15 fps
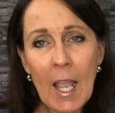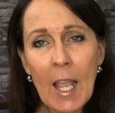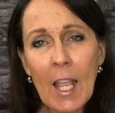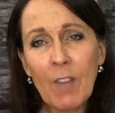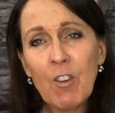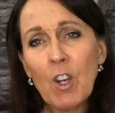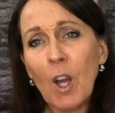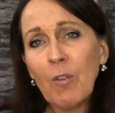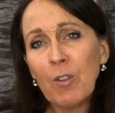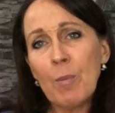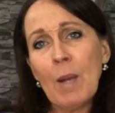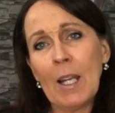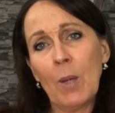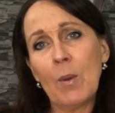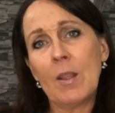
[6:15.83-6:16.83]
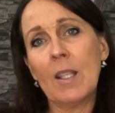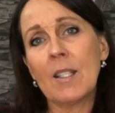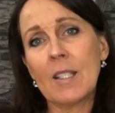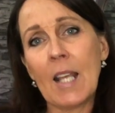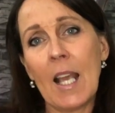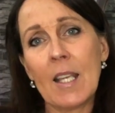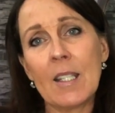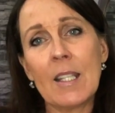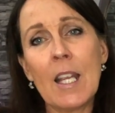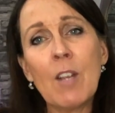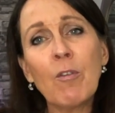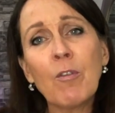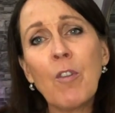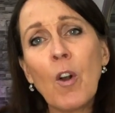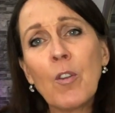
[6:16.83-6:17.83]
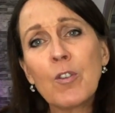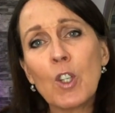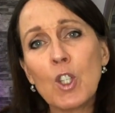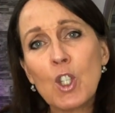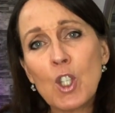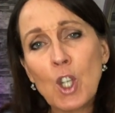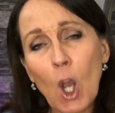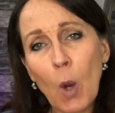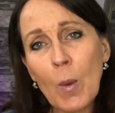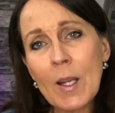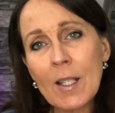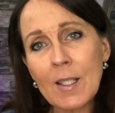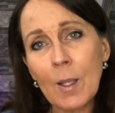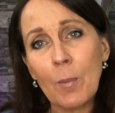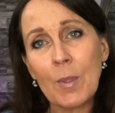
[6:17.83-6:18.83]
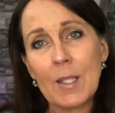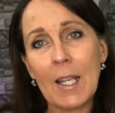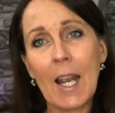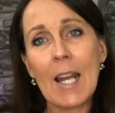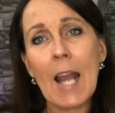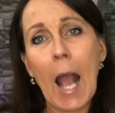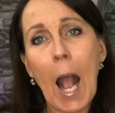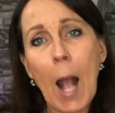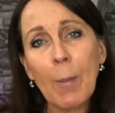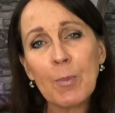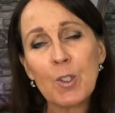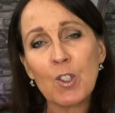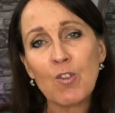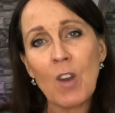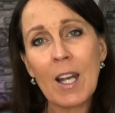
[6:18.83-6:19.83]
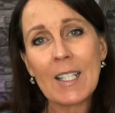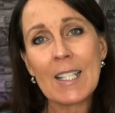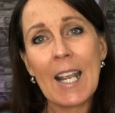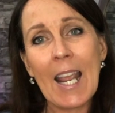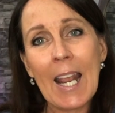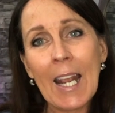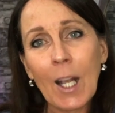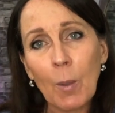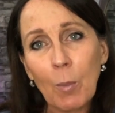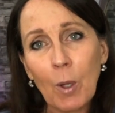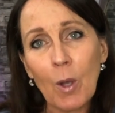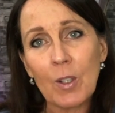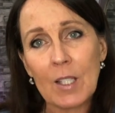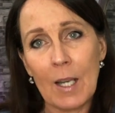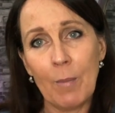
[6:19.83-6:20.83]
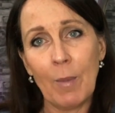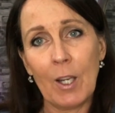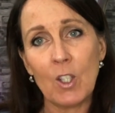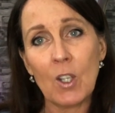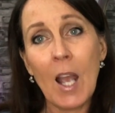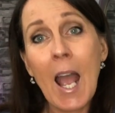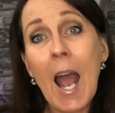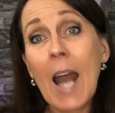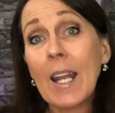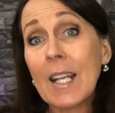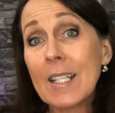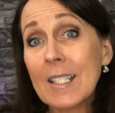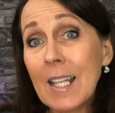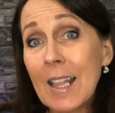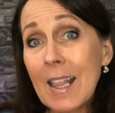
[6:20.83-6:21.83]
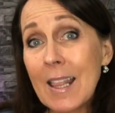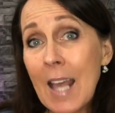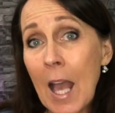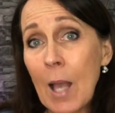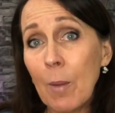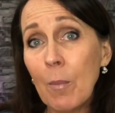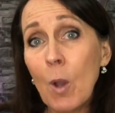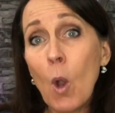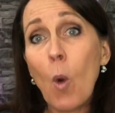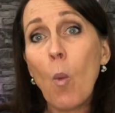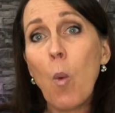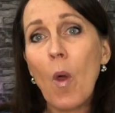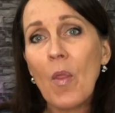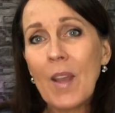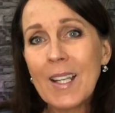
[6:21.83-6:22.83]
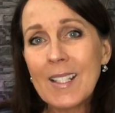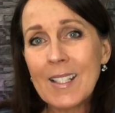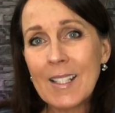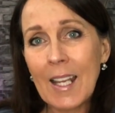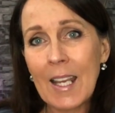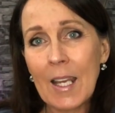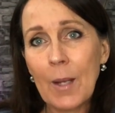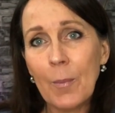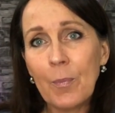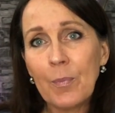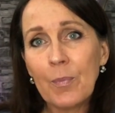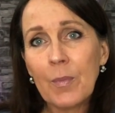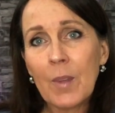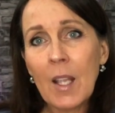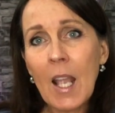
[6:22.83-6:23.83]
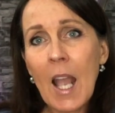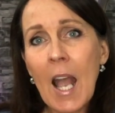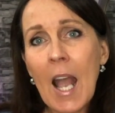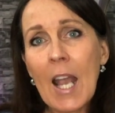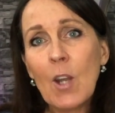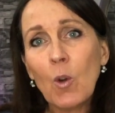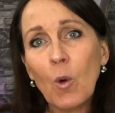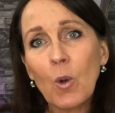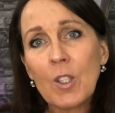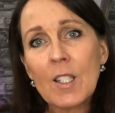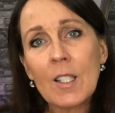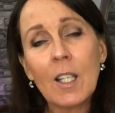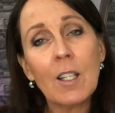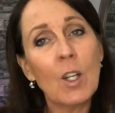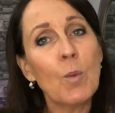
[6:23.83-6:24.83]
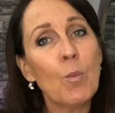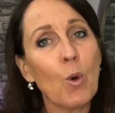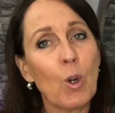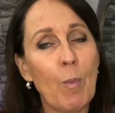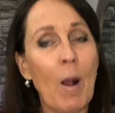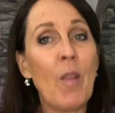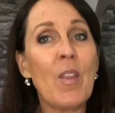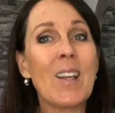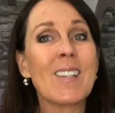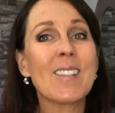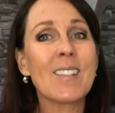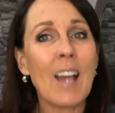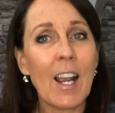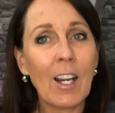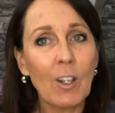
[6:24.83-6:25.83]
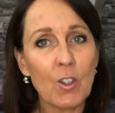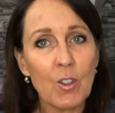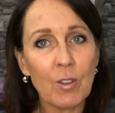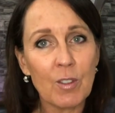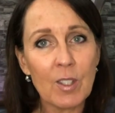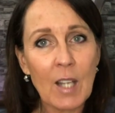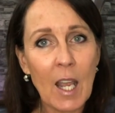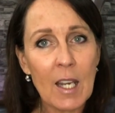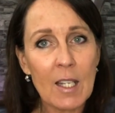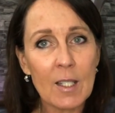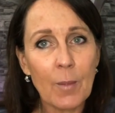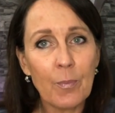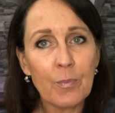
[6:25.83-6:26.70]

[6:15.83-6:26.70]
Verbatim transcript: If you're not familiar with this test, it involves showing somebody an abstract ink blot image and asking them what they see in order to learn more about their psychological state.